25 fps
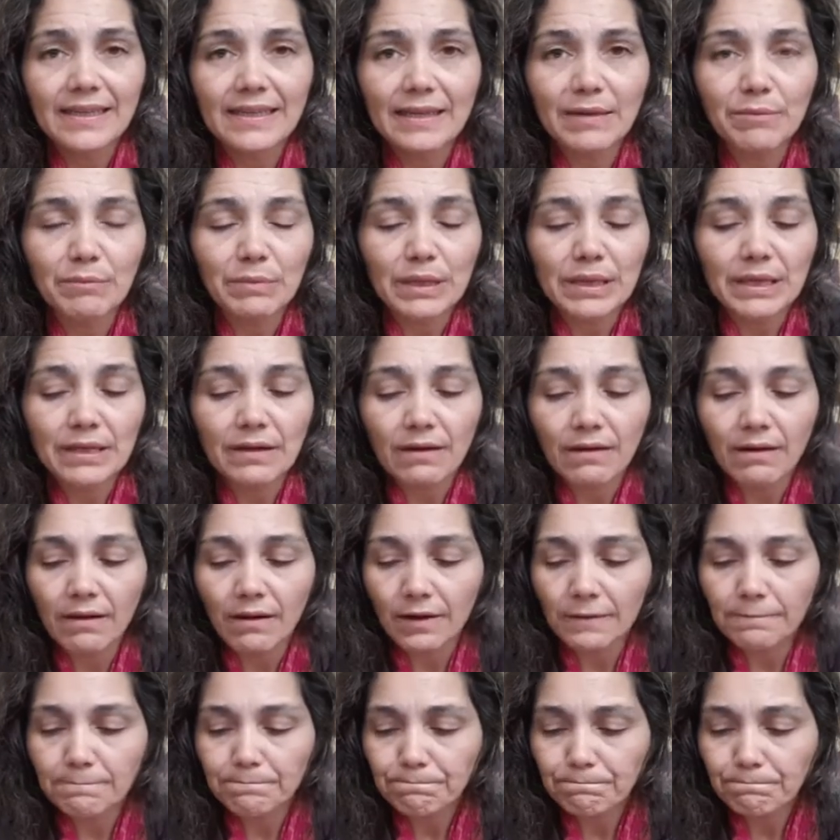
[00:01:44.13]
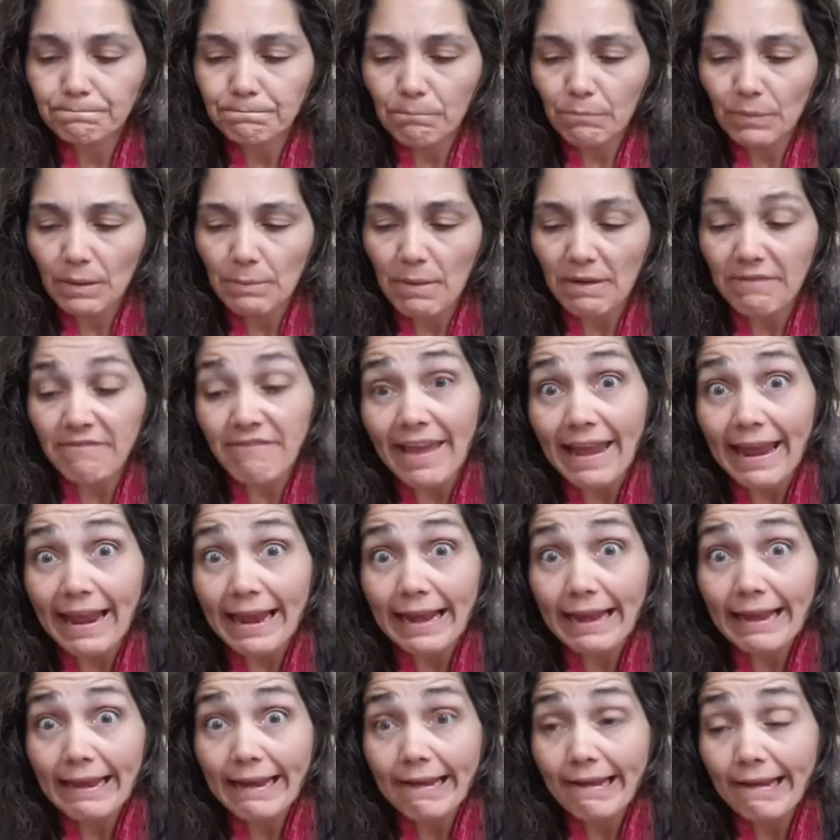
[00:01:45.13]
in my car, my
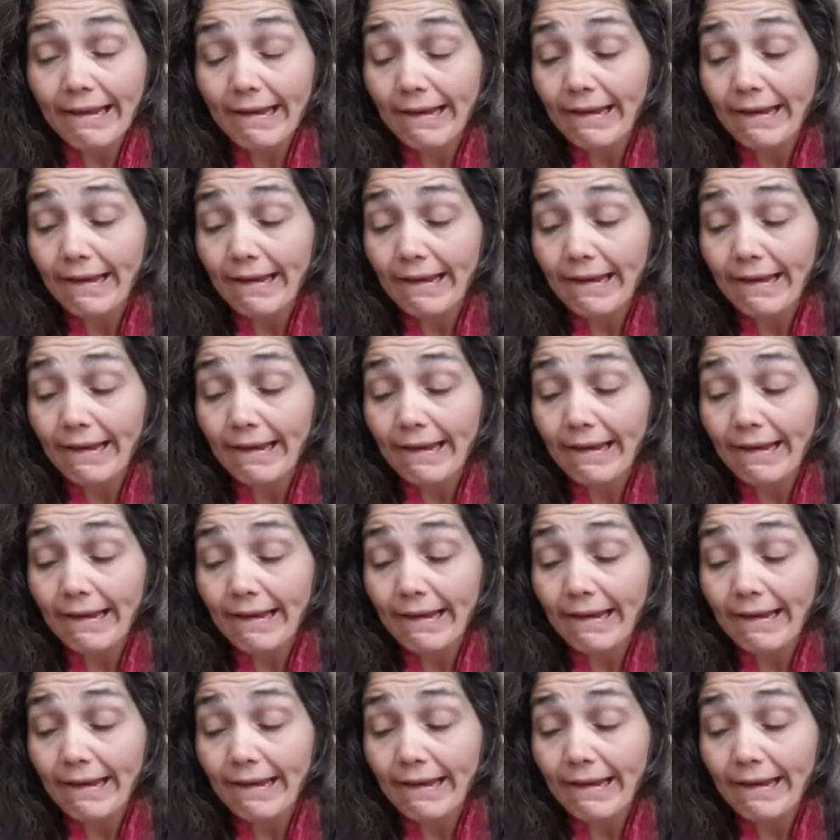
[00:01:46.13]
van.